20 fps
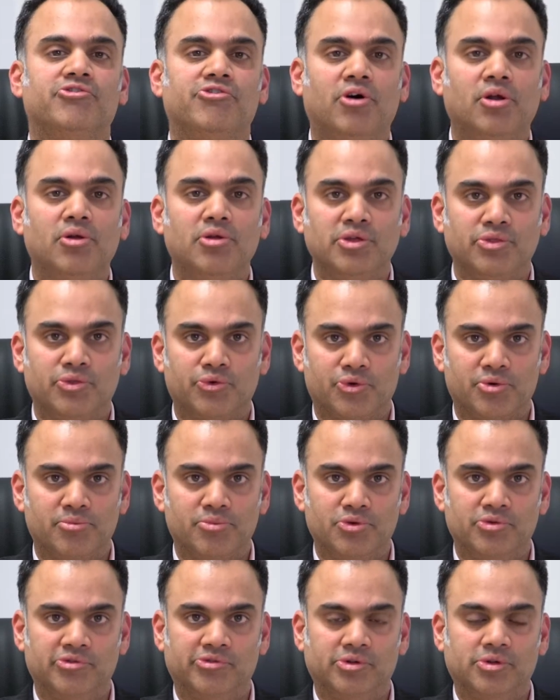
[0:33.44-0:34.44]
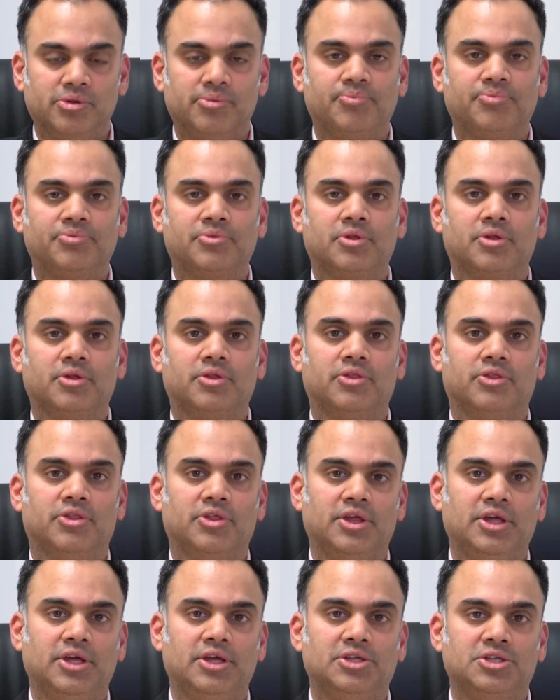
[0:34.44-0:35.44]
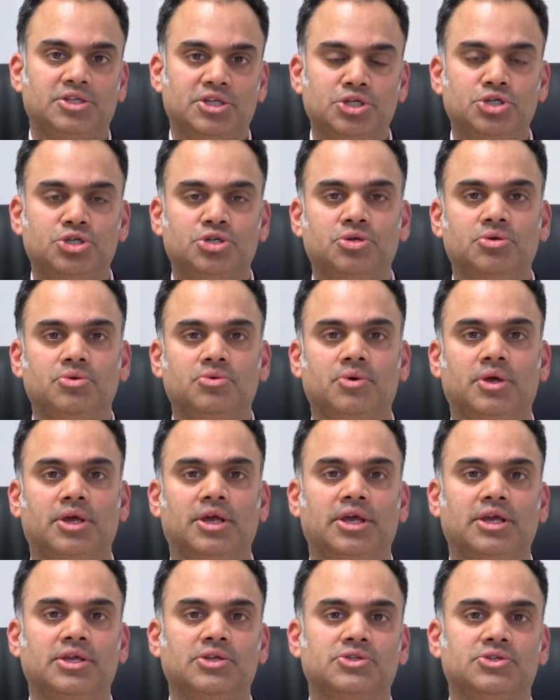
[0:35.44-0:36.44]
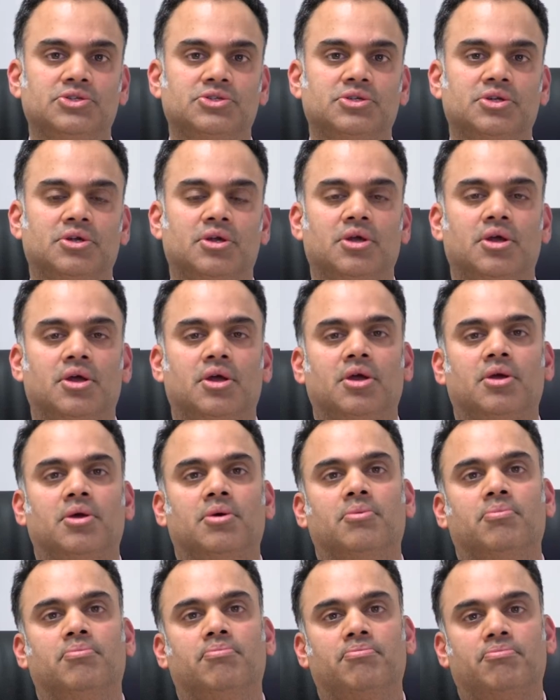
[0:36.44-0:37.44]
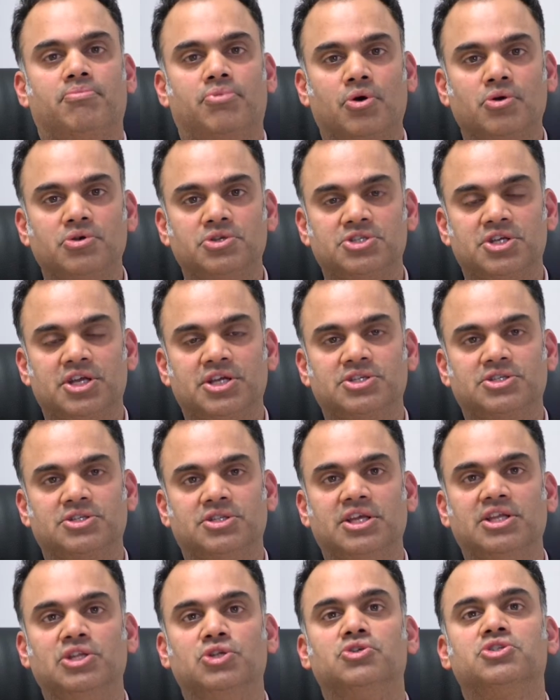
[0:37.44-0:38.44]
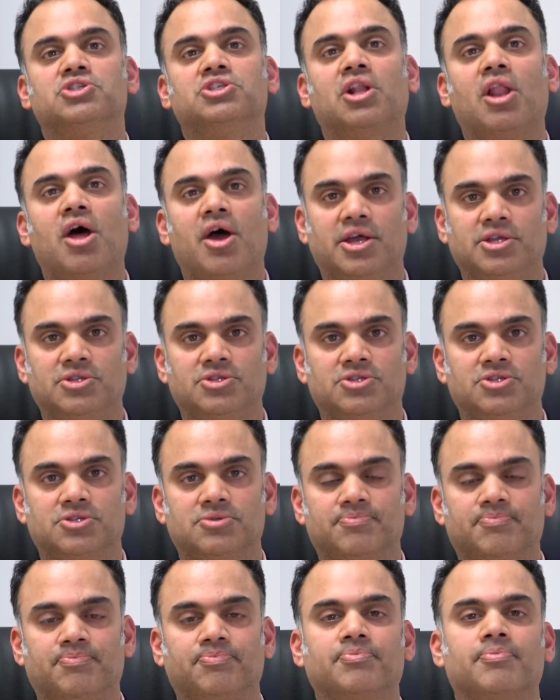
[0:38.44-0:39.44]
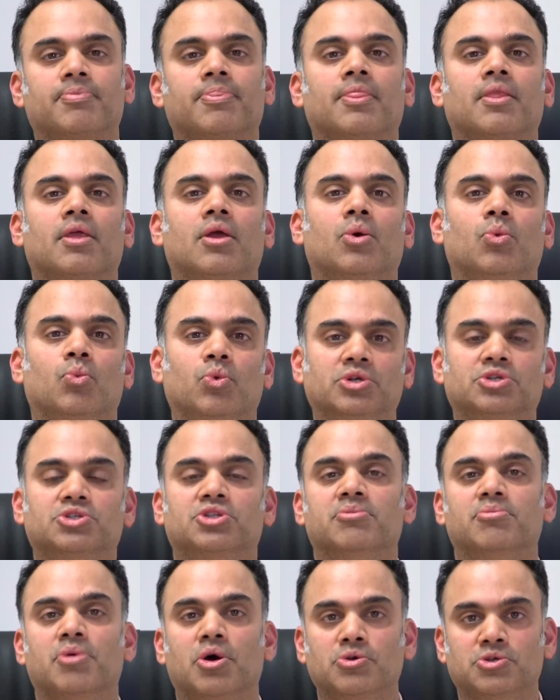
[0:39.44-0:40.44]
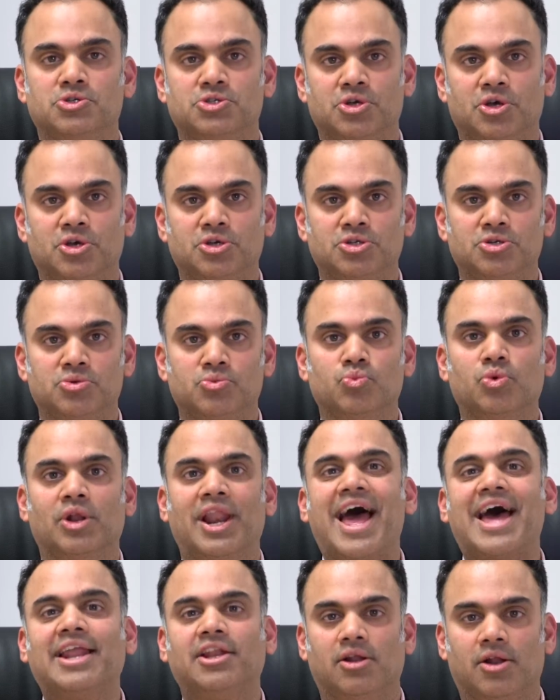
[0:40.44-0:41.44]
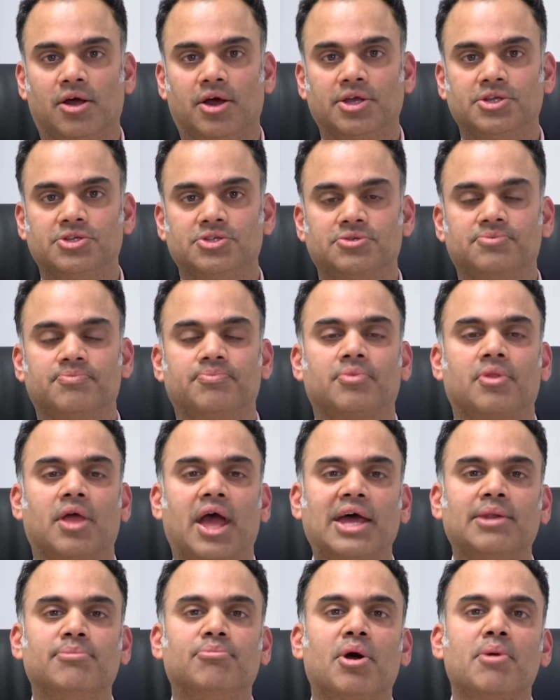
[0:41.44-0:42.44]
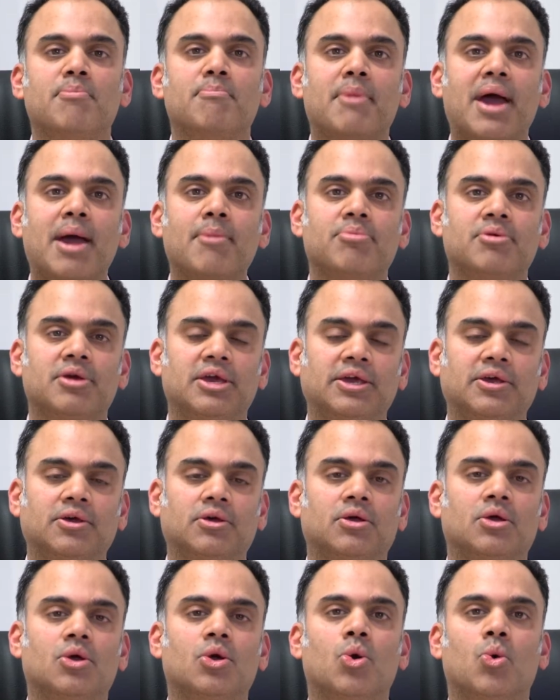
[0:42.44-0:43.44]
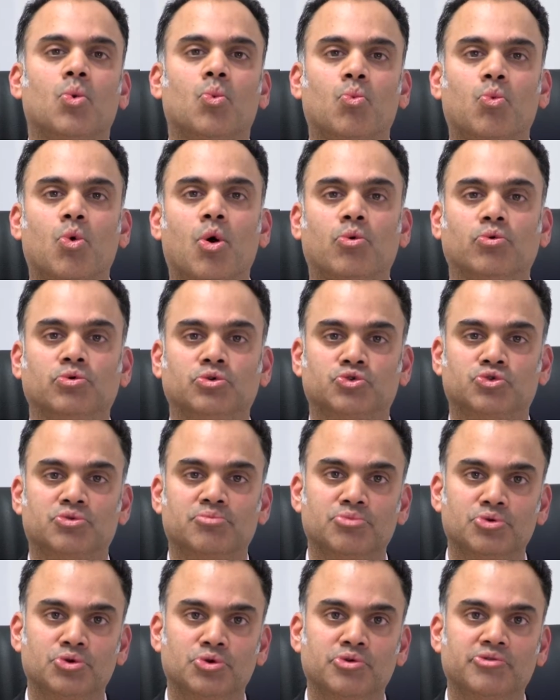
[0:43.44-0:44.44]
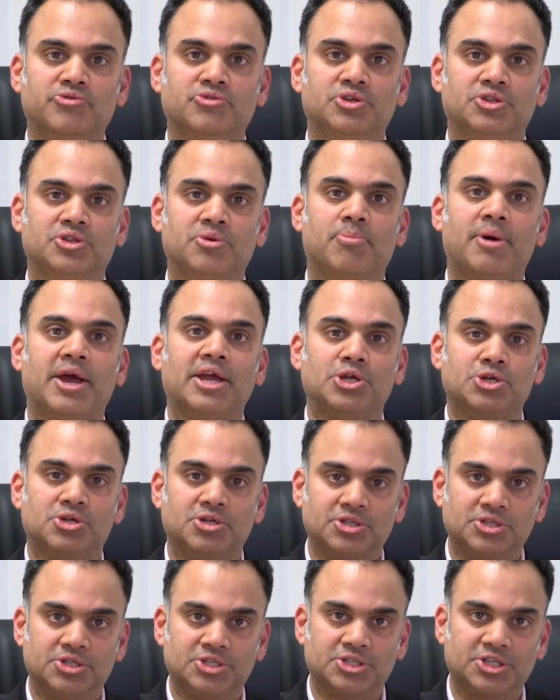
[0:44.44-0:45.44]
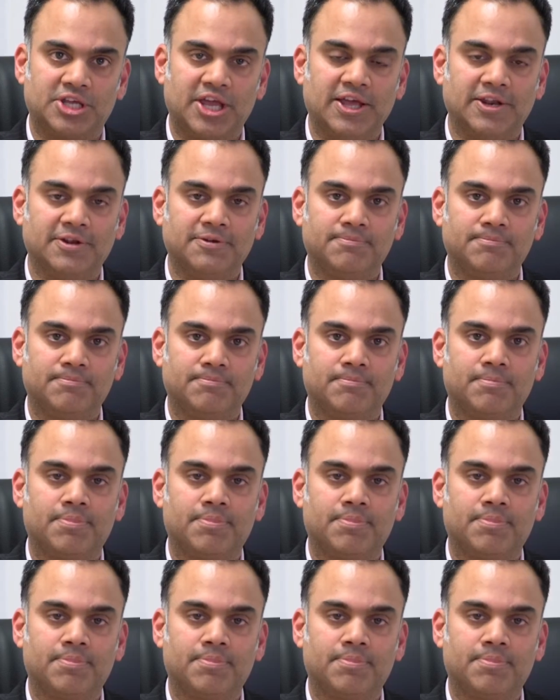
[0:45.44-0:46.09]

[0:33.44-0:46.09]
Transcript: Following the removal, the tissue is processed into slides, which the Mohs surgeon will analyse. And by mapping what was removed to the patient's skin,